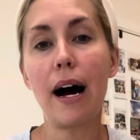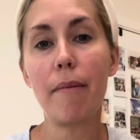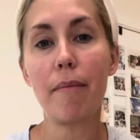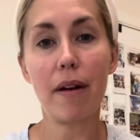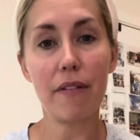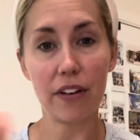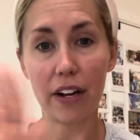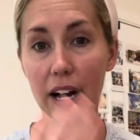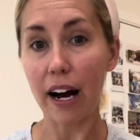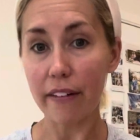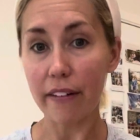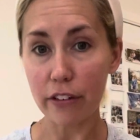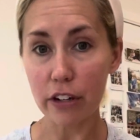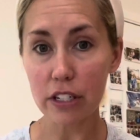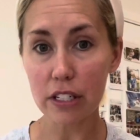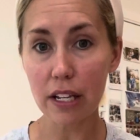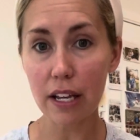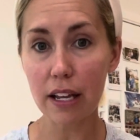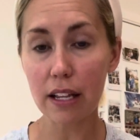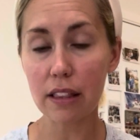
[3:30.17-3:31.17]
If it covers
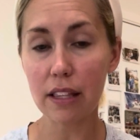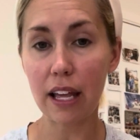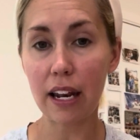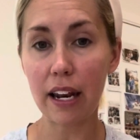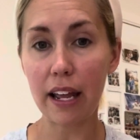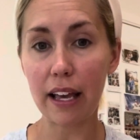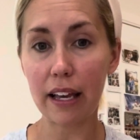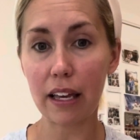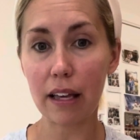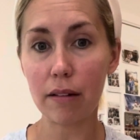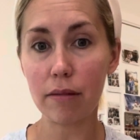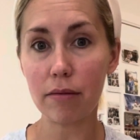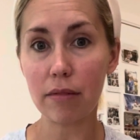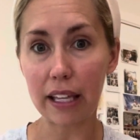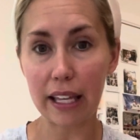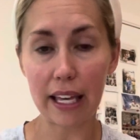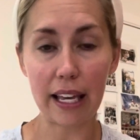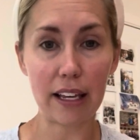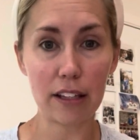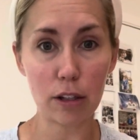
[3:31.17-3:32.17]
it, then they can
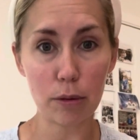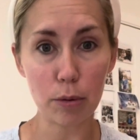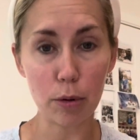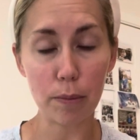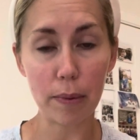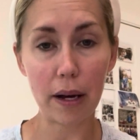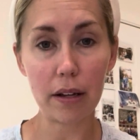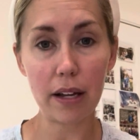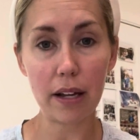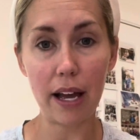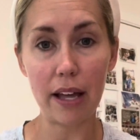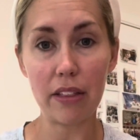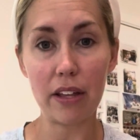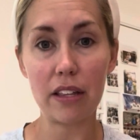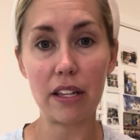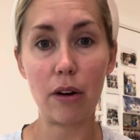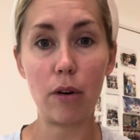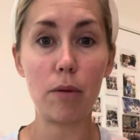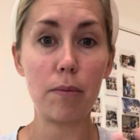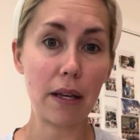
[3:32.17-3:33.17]
get the poop out, and then
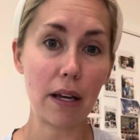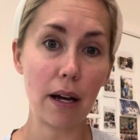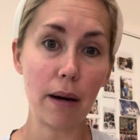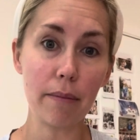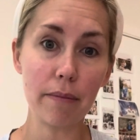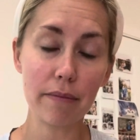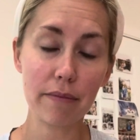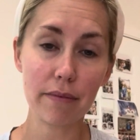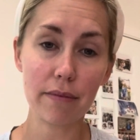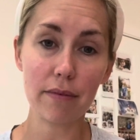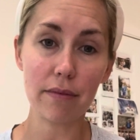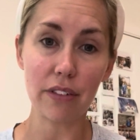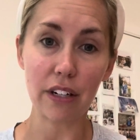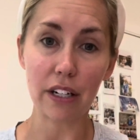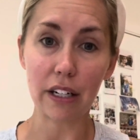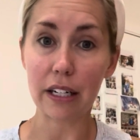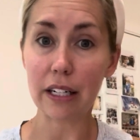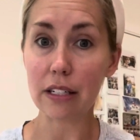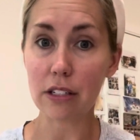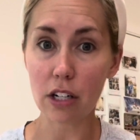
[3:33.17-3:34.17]
it would become
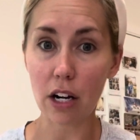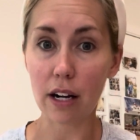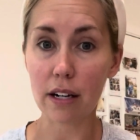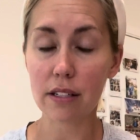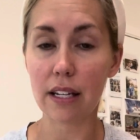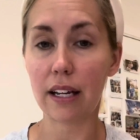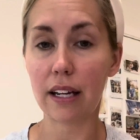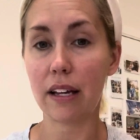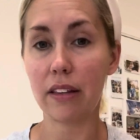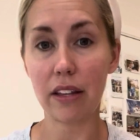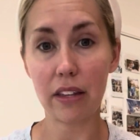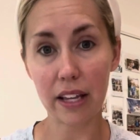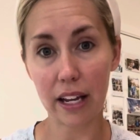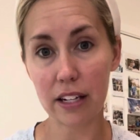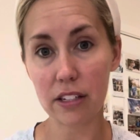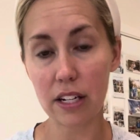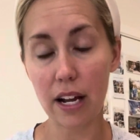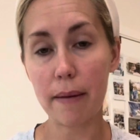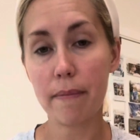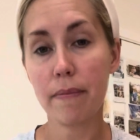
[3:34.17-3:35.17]
very toxic, and then they could
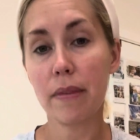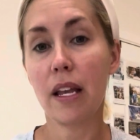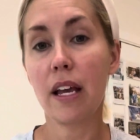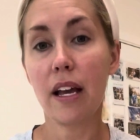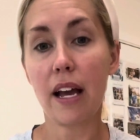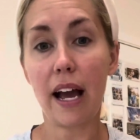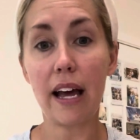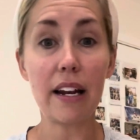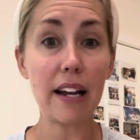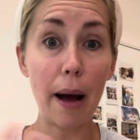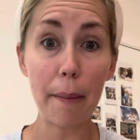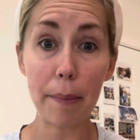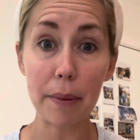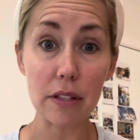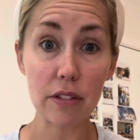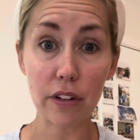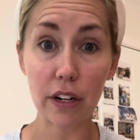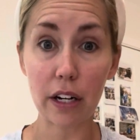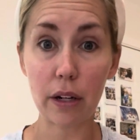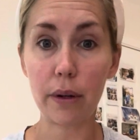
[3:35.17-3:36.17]
die. And it happens
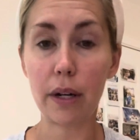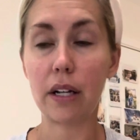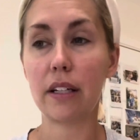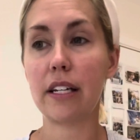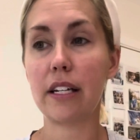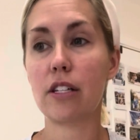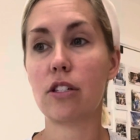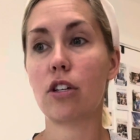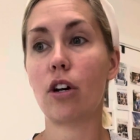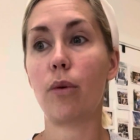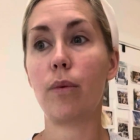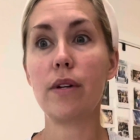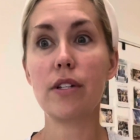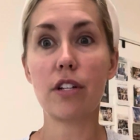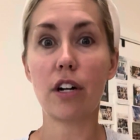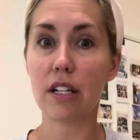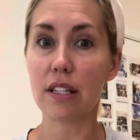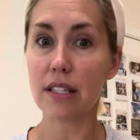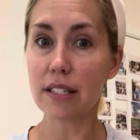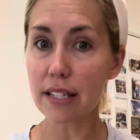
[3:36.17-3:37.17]
very quickly. So we
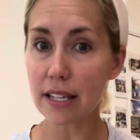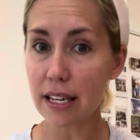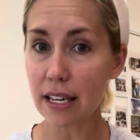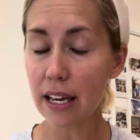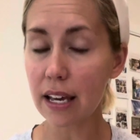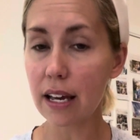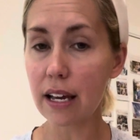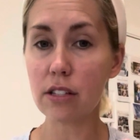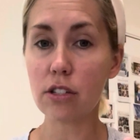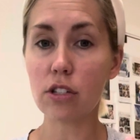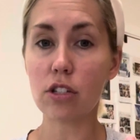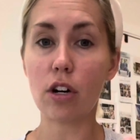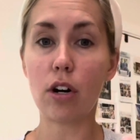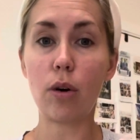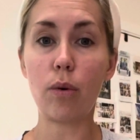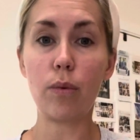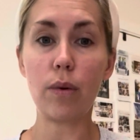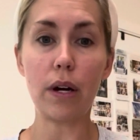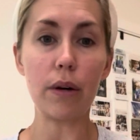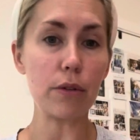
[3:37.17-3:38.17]
started seeing it, and
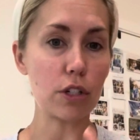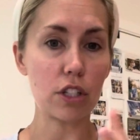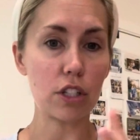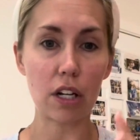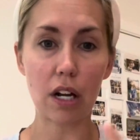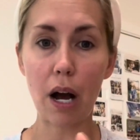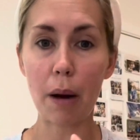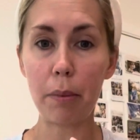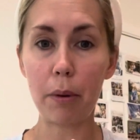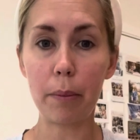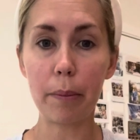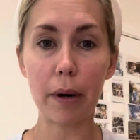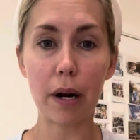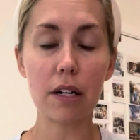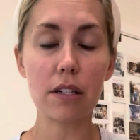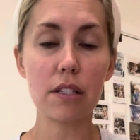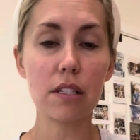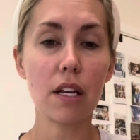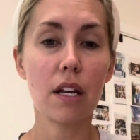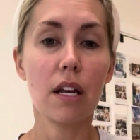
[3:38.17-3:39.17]
so it was just a couple
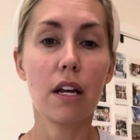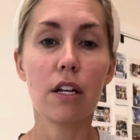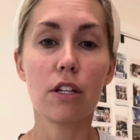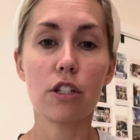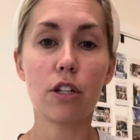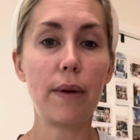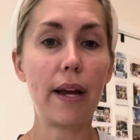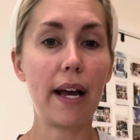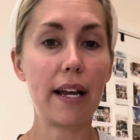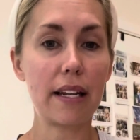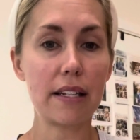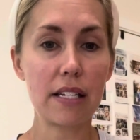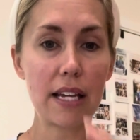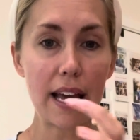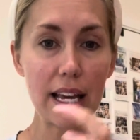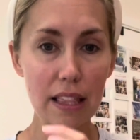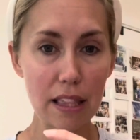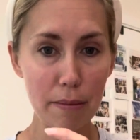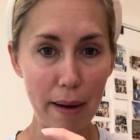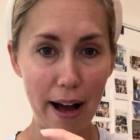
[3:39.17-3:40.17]
birds. So we had to
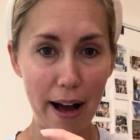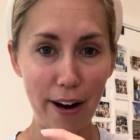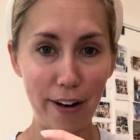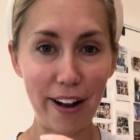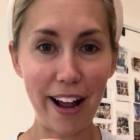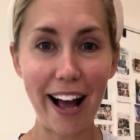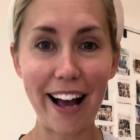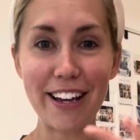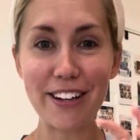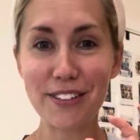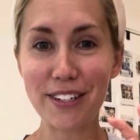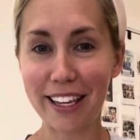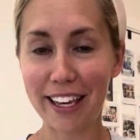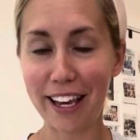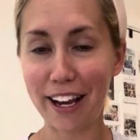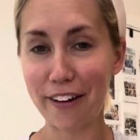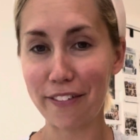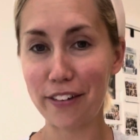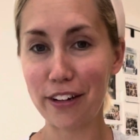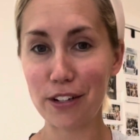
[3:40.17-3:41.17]
take them out. How you take
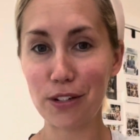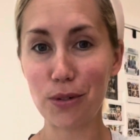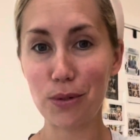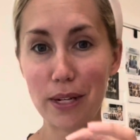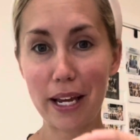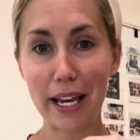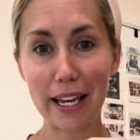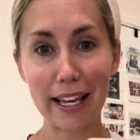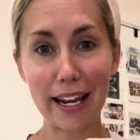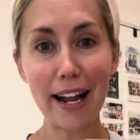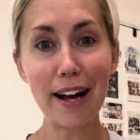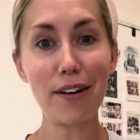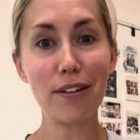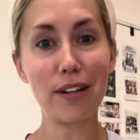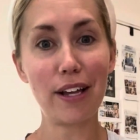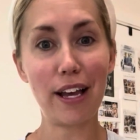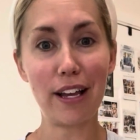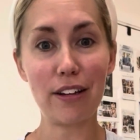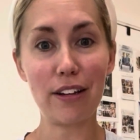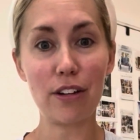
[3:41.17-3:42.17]
care of it is you take it out
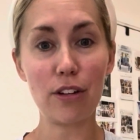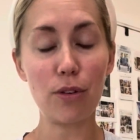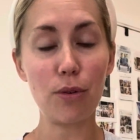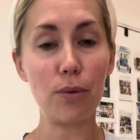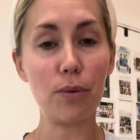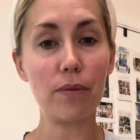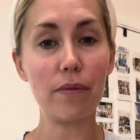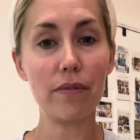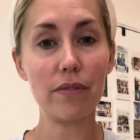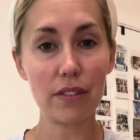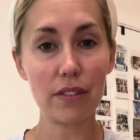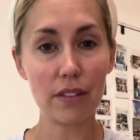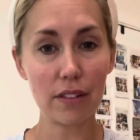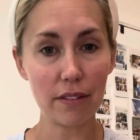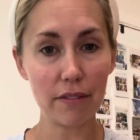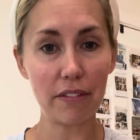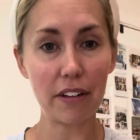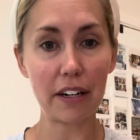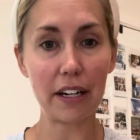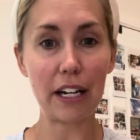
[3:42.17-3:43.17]
and you
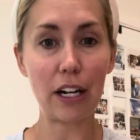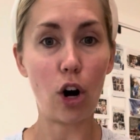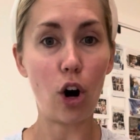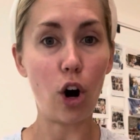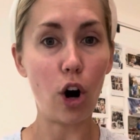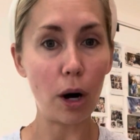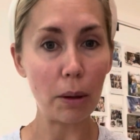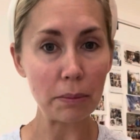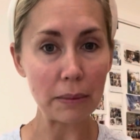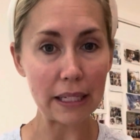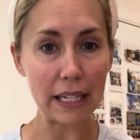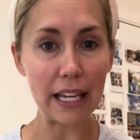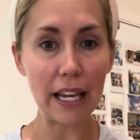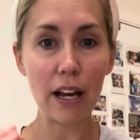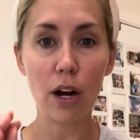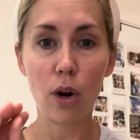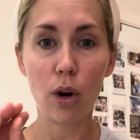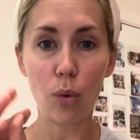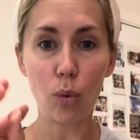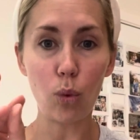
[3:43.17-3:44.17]
very calmly
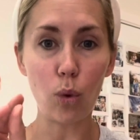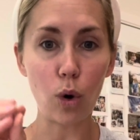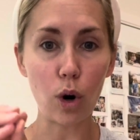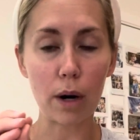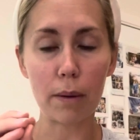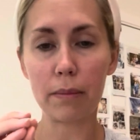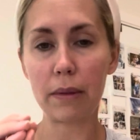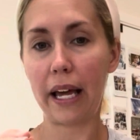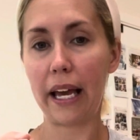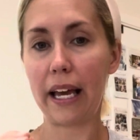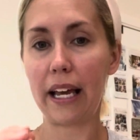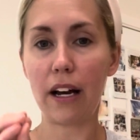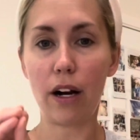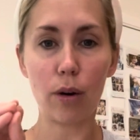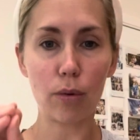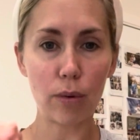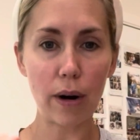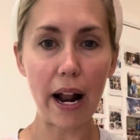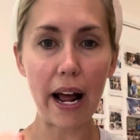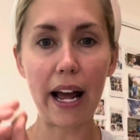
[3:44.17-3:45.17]
warm like a
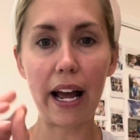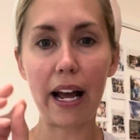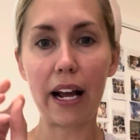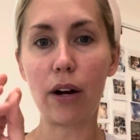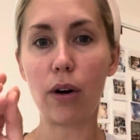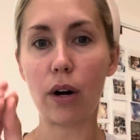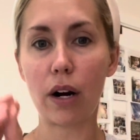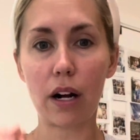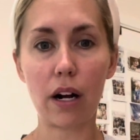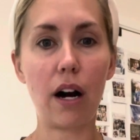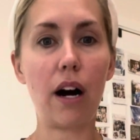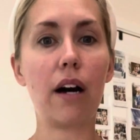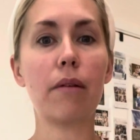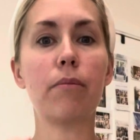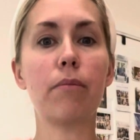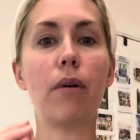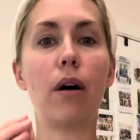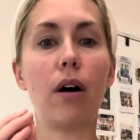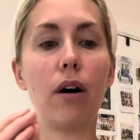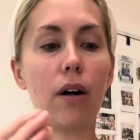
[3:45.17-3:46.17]
rag or a cotton
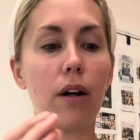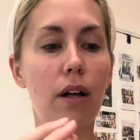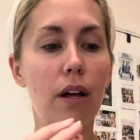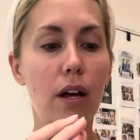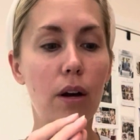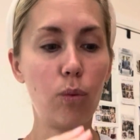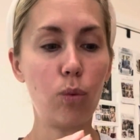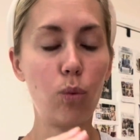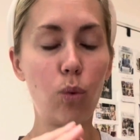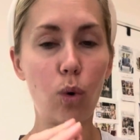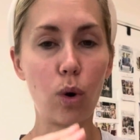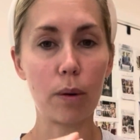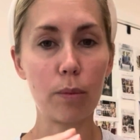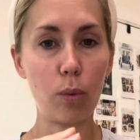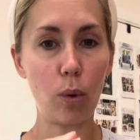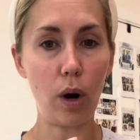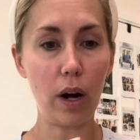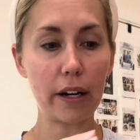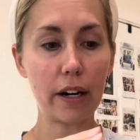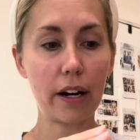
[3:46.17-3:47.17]
ball, warm
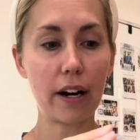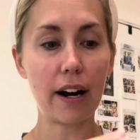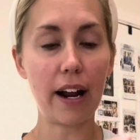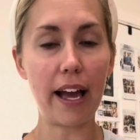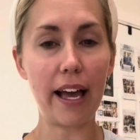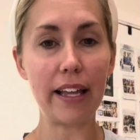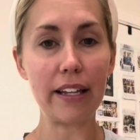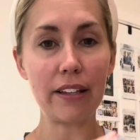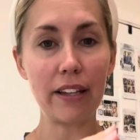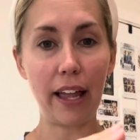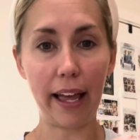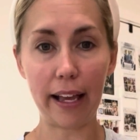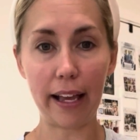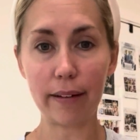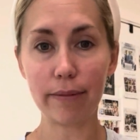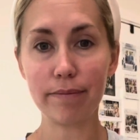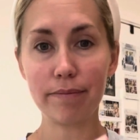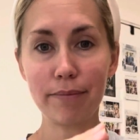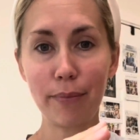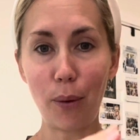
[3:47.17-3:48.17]
water, and like
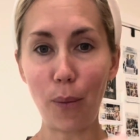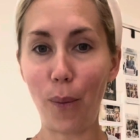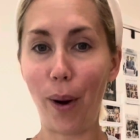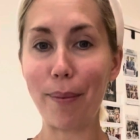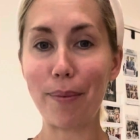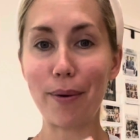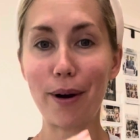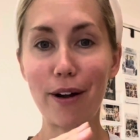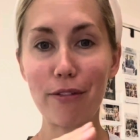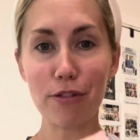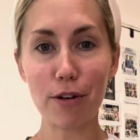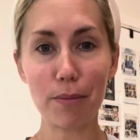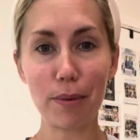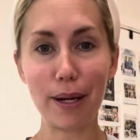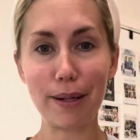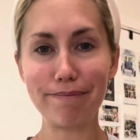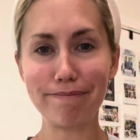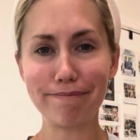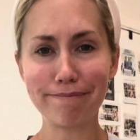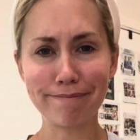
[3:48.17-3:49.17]
wipe it off their
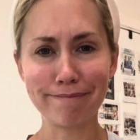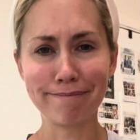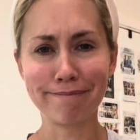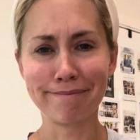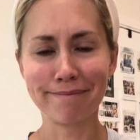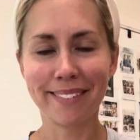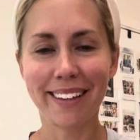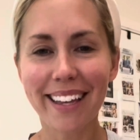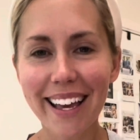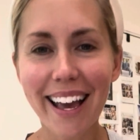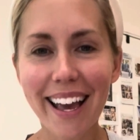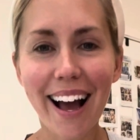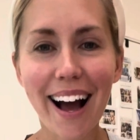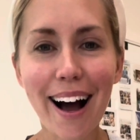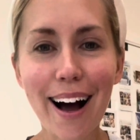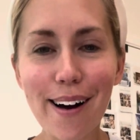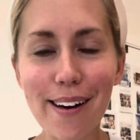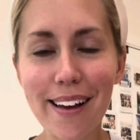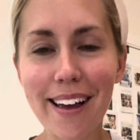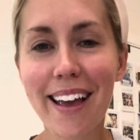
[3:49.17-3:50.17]
butt.
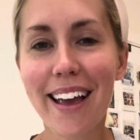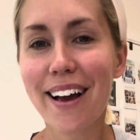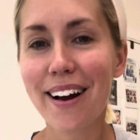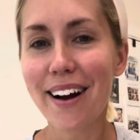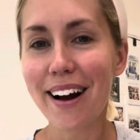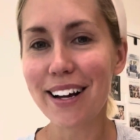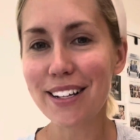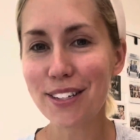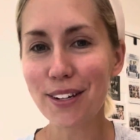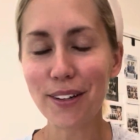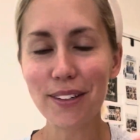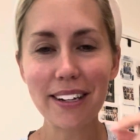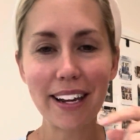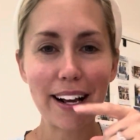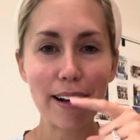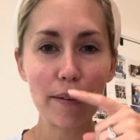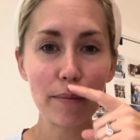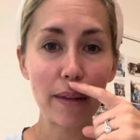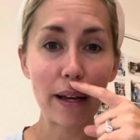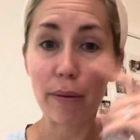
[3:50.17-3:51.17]
I told Nick,
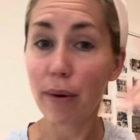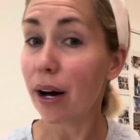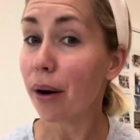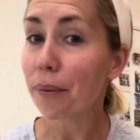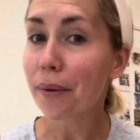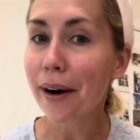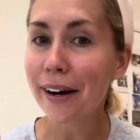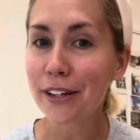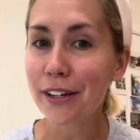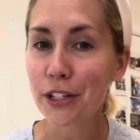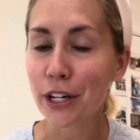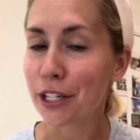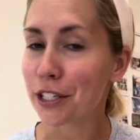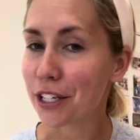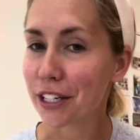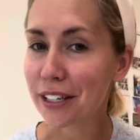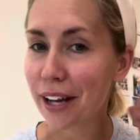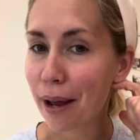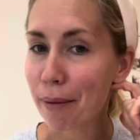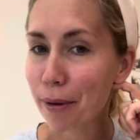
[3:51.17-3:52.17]
I'm like, well, we're already
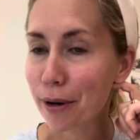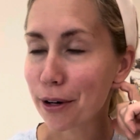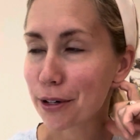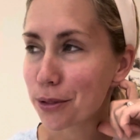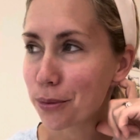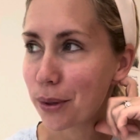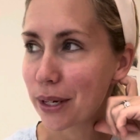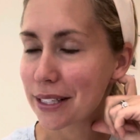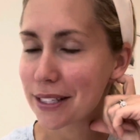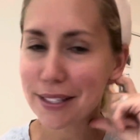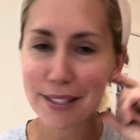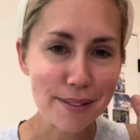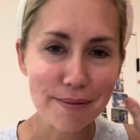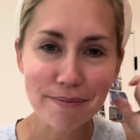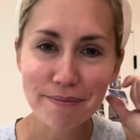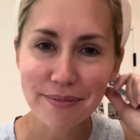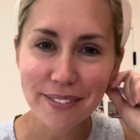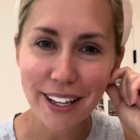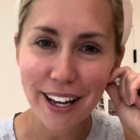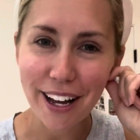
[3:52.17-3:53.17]
changing diapers. What's
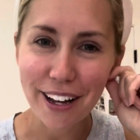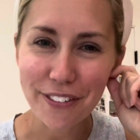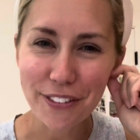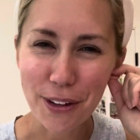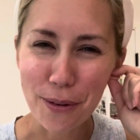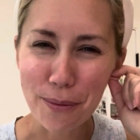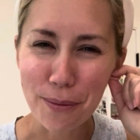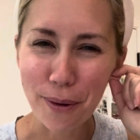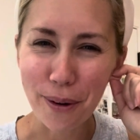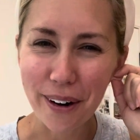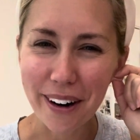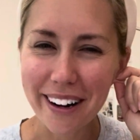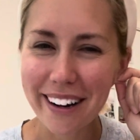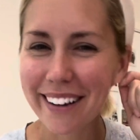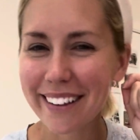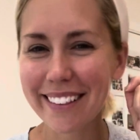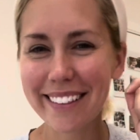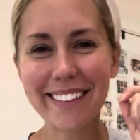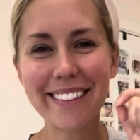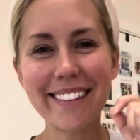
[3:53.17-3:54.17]
a few more?
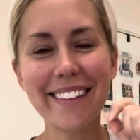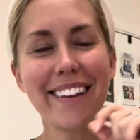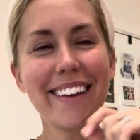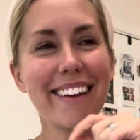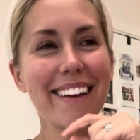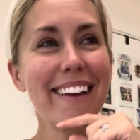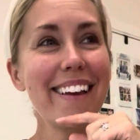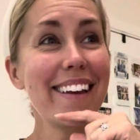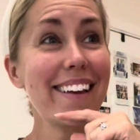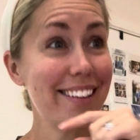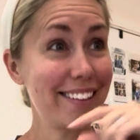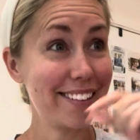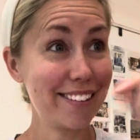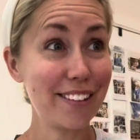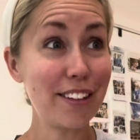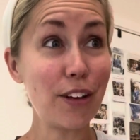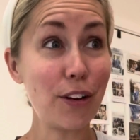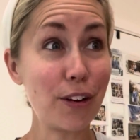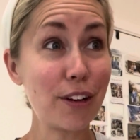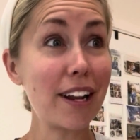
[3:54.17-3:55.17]
You
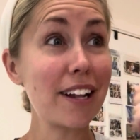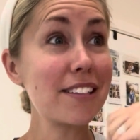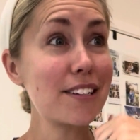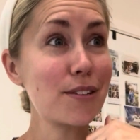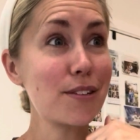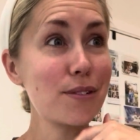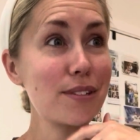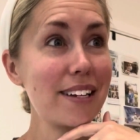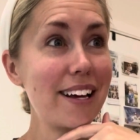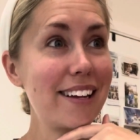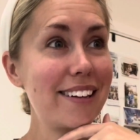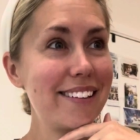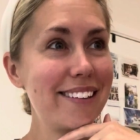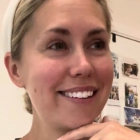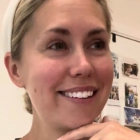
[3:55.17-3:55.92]
can go downstairs with Dad.